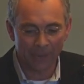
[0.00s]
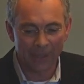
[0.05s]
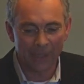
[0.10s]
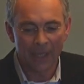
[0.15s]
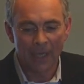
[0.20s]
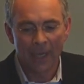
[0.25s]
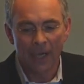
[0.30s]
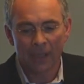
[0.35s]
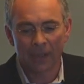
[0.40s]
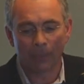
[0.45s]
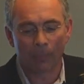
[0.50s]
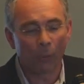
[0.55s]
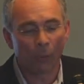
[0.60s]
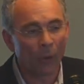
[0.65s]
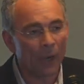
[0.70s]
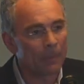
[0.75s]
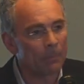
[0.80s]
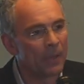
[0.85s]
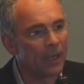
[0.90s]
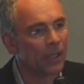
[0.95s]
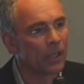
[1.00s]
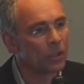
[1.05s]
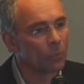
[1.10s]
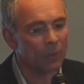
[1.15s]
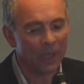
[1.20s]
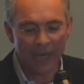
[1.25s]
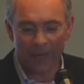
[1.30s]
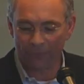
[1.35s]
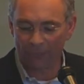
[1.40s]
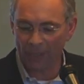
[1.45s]
but the point being is
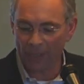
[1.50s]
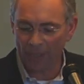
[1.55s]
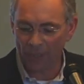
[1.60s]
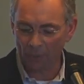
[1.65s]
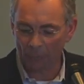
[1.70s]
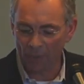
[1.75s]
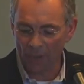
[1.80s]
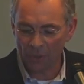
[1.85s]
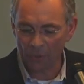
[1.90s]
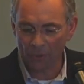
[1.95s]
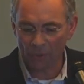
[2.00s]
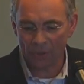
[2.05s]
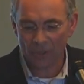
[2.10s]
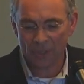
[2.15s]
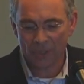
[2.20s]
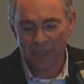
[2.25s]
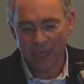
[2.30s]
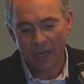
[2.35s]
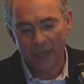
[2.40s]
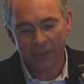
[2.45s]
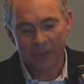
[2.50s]
we have the kind of resources